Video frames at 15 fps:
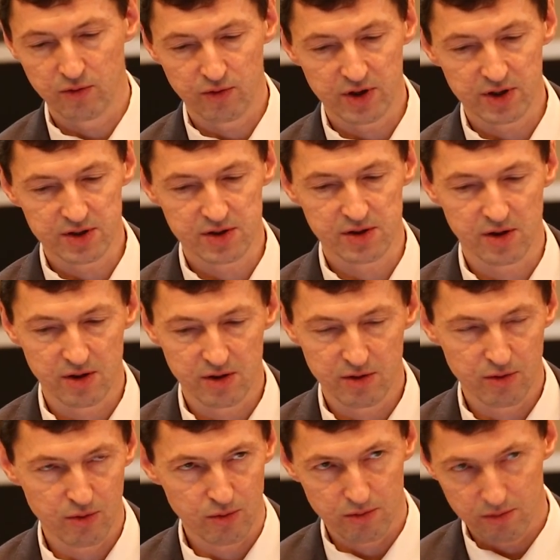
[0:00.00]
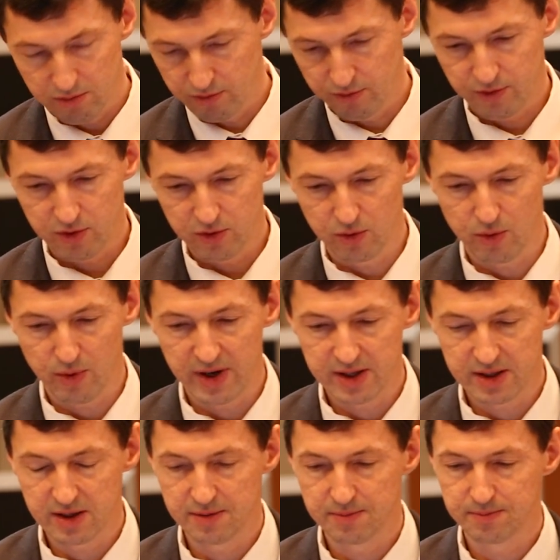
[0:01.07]
these few
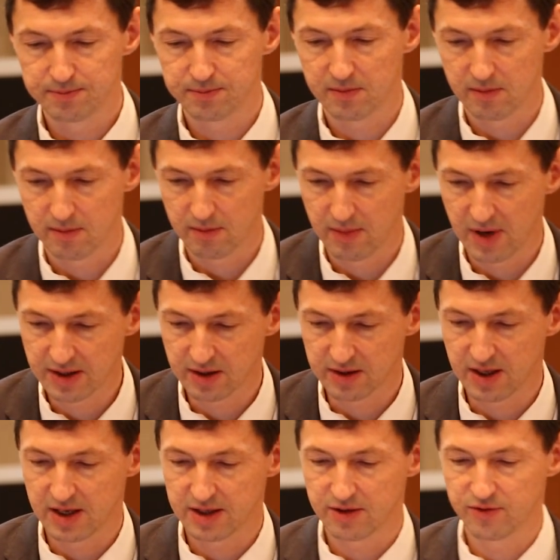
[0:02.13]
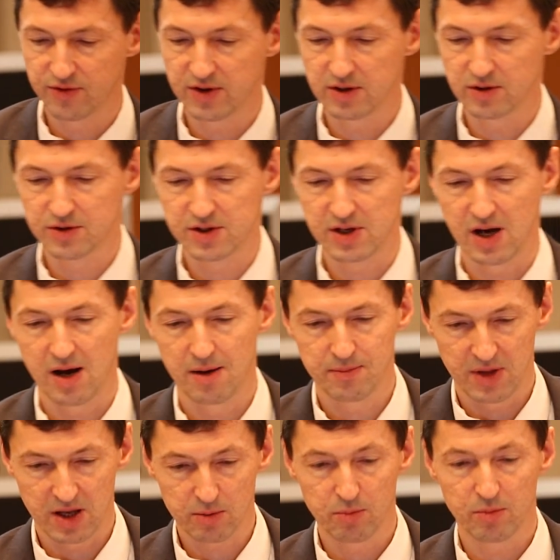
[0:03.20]
red metadata fields are
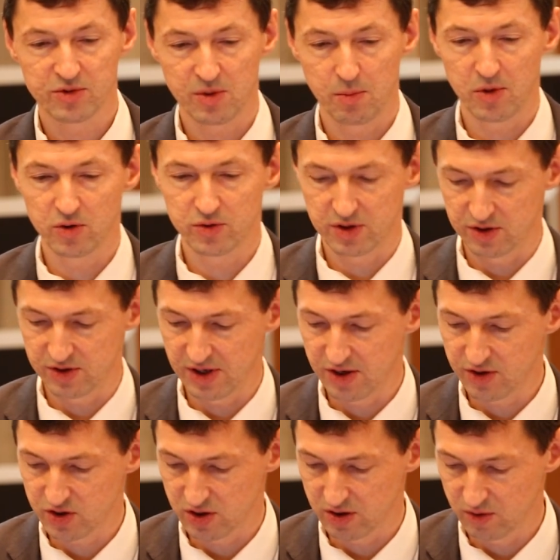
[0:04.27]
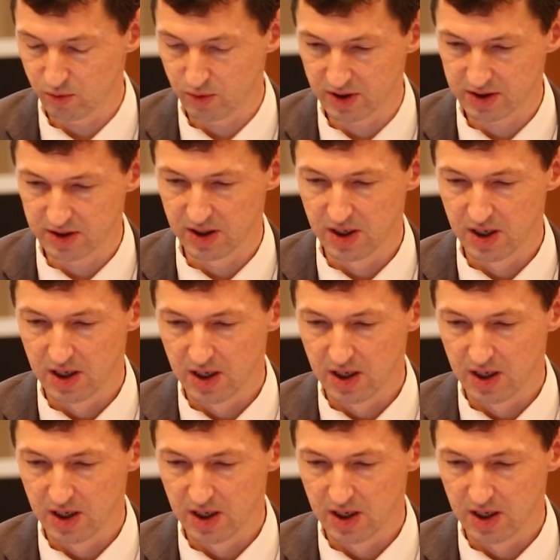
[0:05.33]
like the most essential what